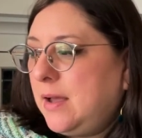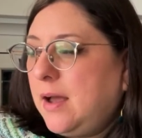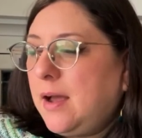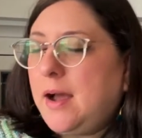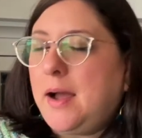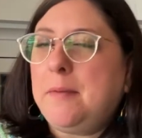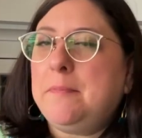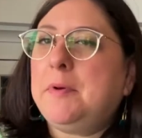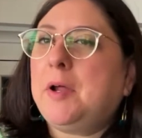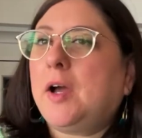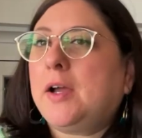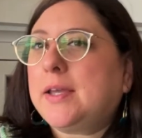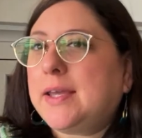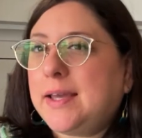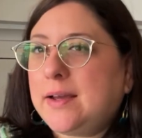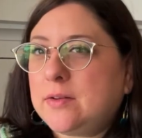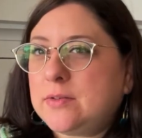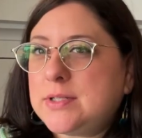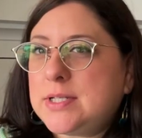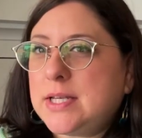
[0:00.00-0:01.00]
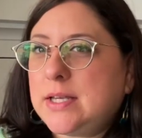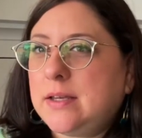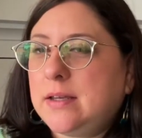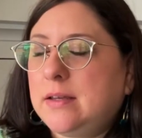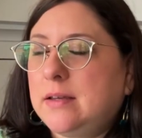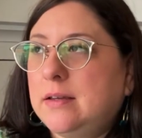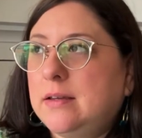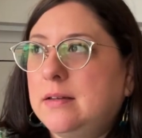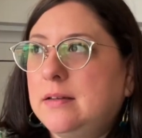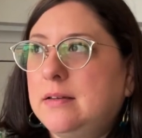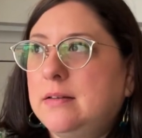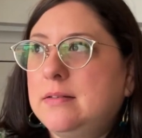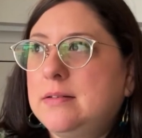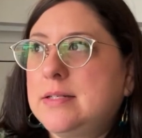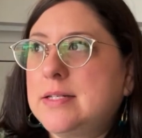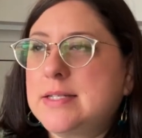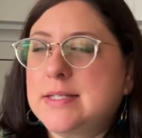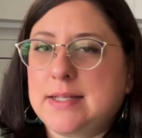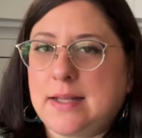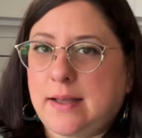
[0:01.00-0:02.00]
I'm not counting
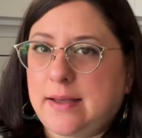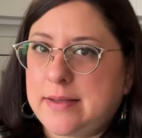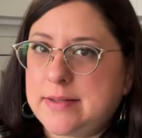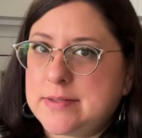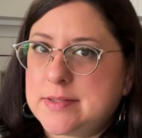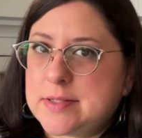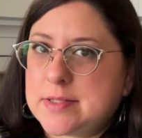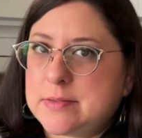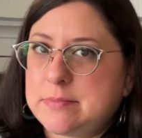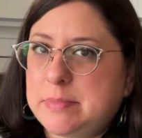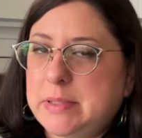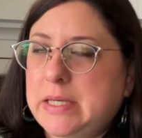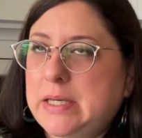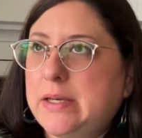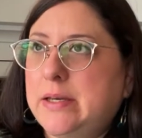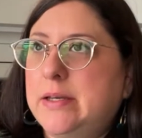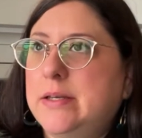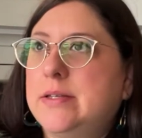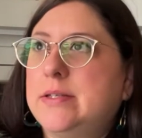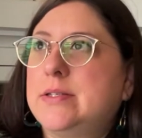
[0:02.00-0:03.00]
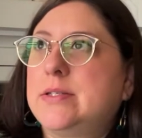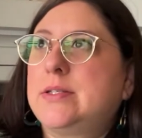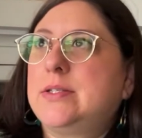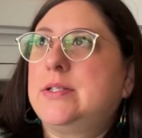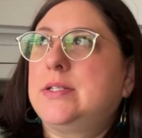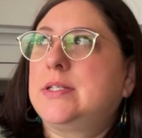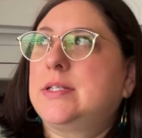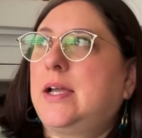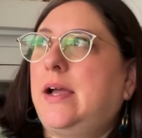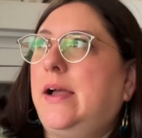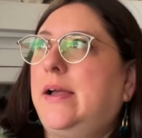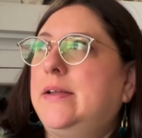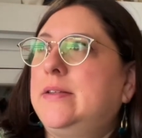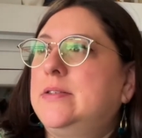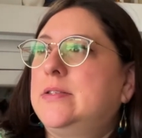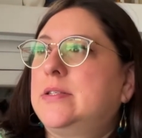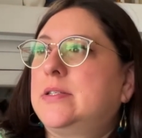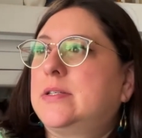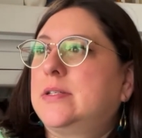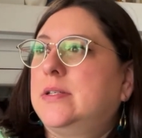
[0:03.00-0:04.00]
designs because
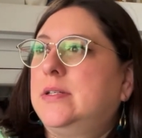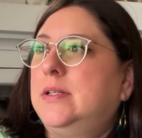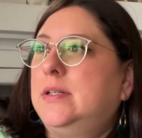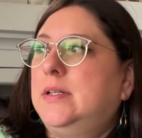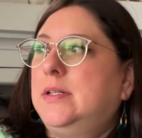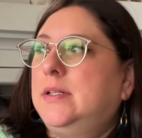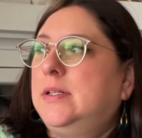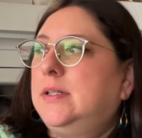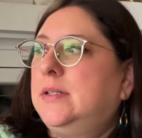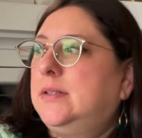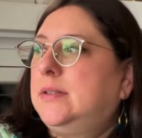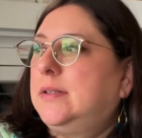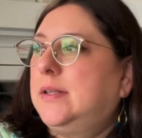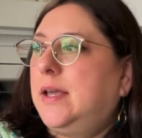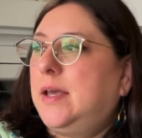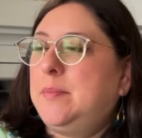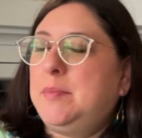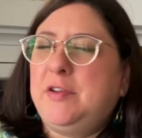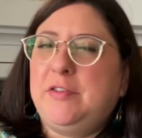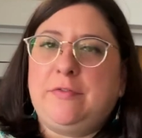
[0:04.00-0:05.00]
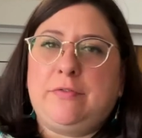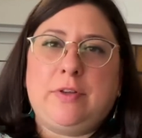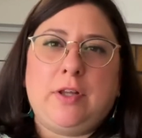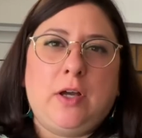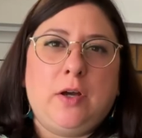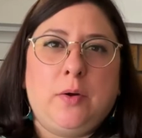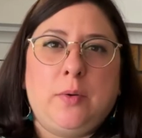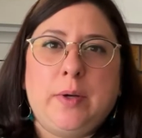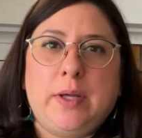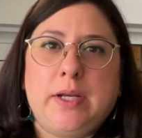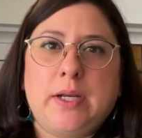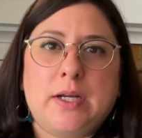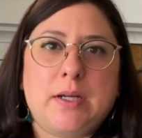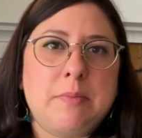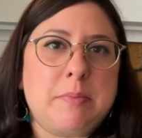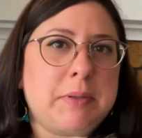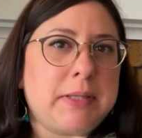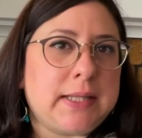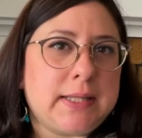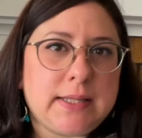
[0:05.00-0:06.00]
designs ebb and flow in a
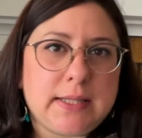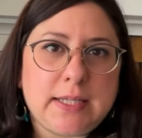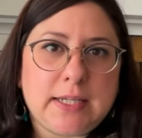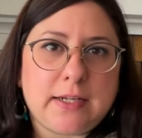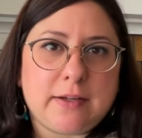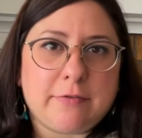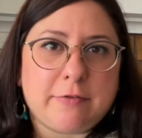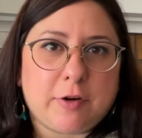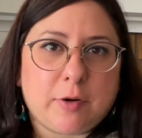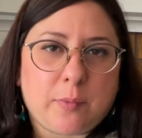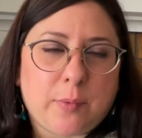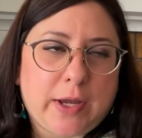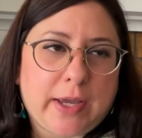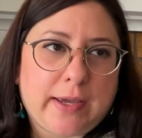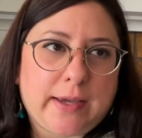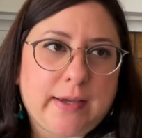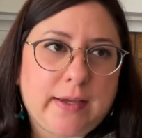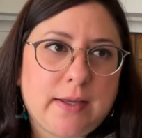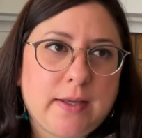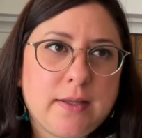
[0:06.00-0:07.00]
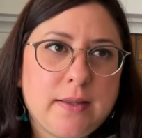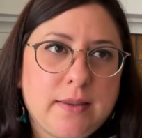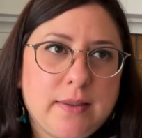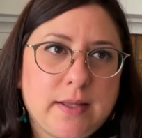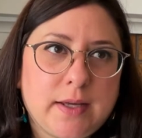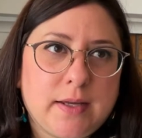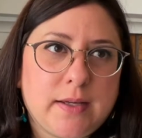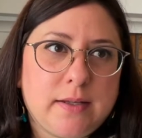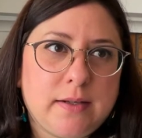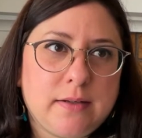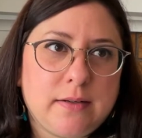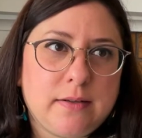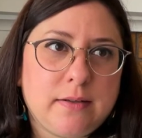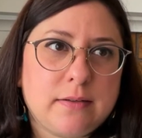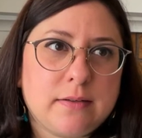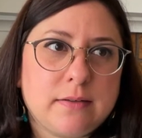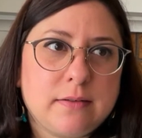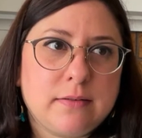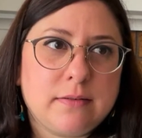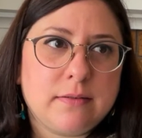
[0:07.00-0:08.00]
completely different way than,
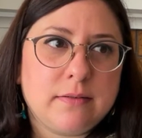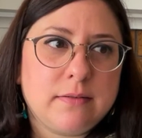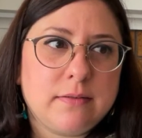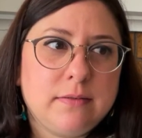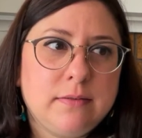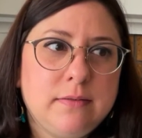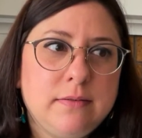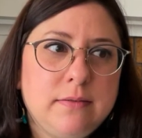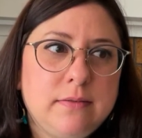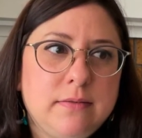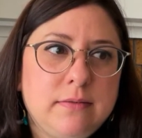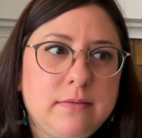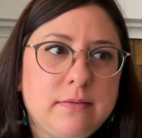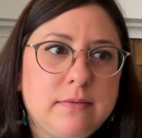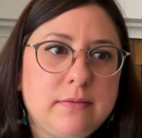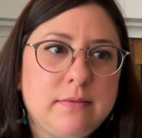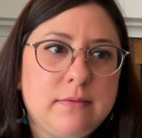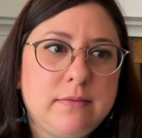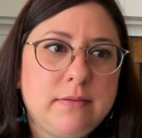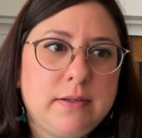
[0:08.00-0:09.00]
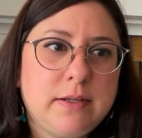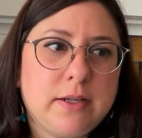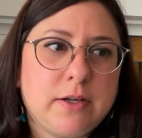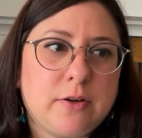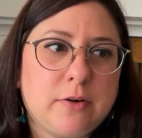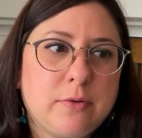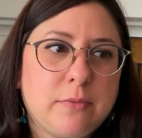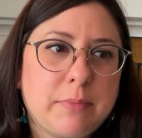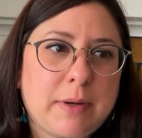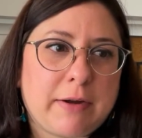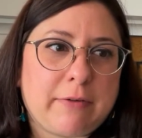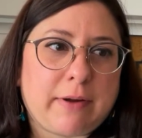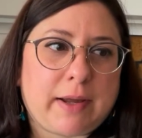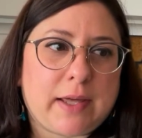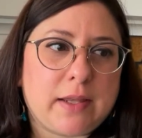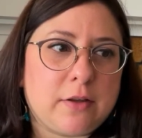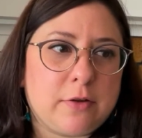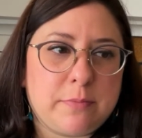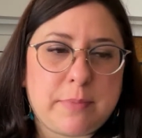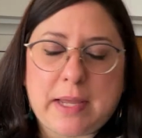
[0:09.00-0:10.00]
you know, my
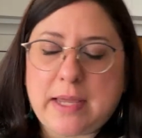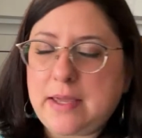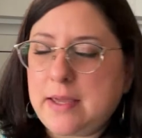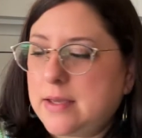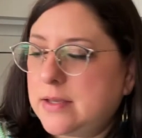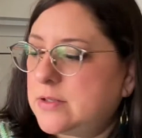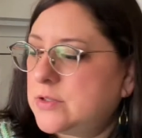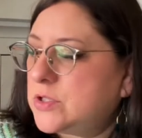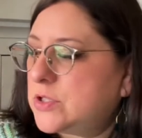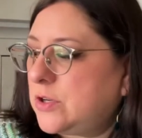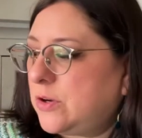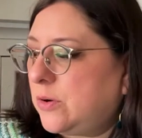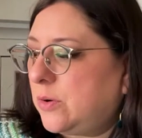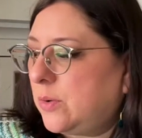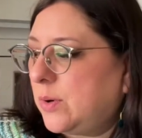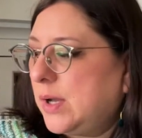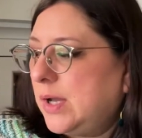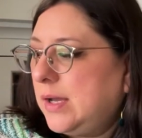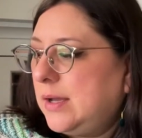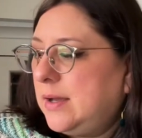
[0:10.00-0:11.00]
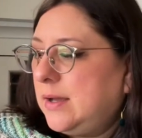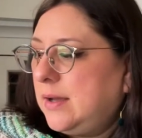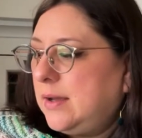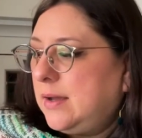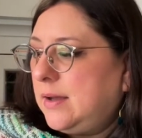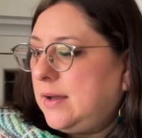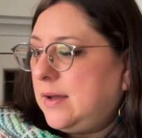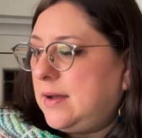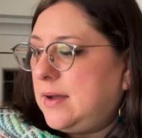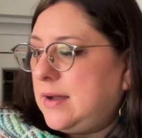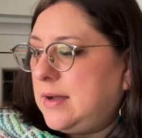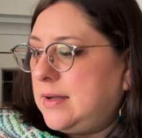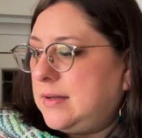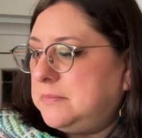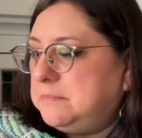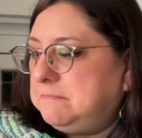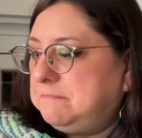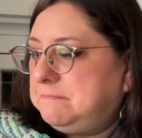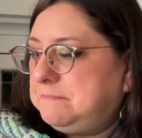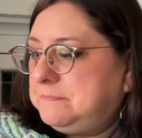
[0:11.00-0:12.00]
regular making. So
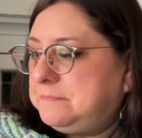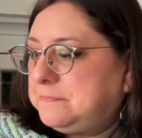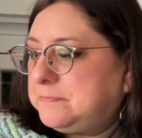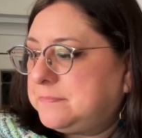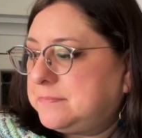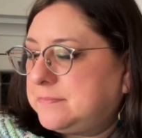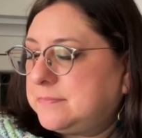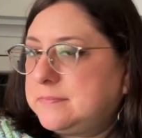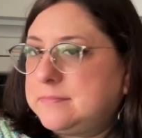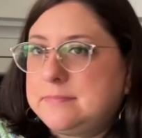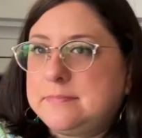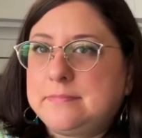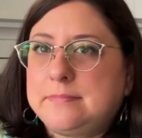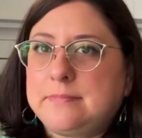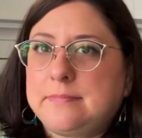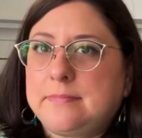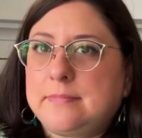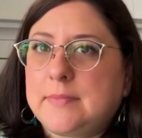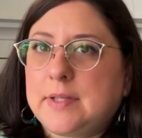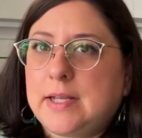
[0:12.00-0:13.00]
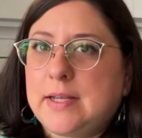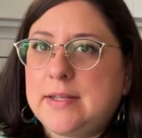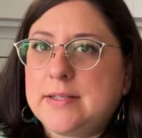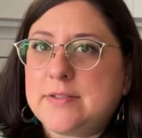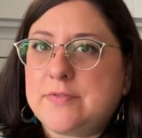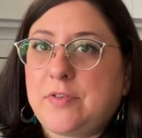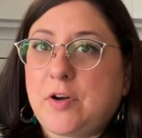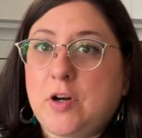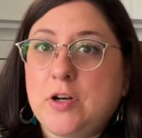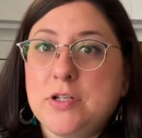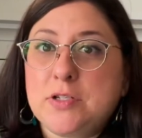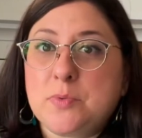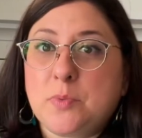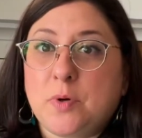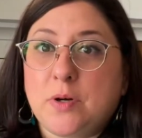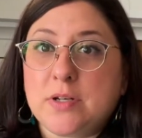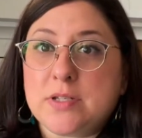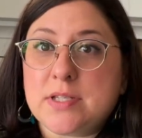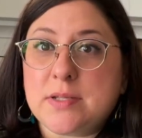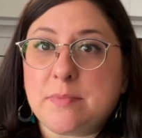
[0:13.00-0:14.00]
as far as
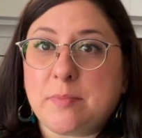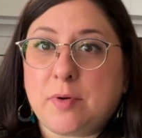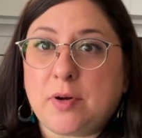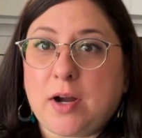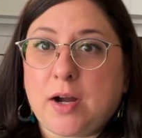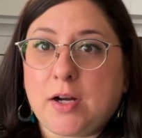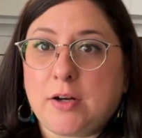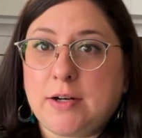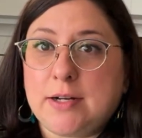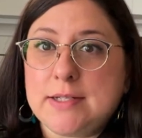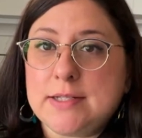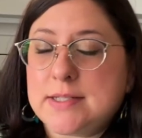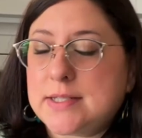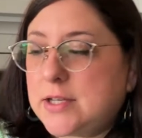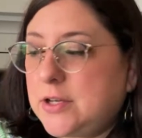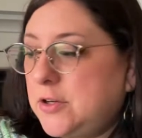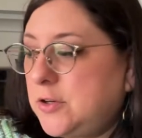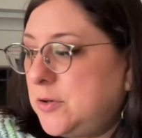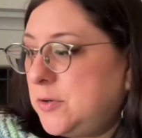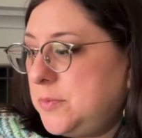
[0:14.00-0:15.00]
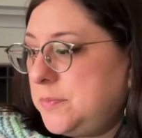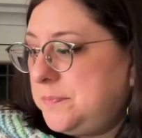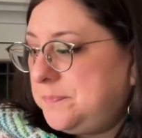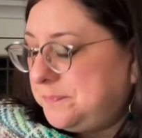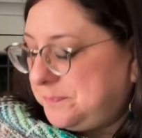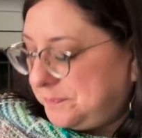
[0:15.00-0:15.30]
works in progress go,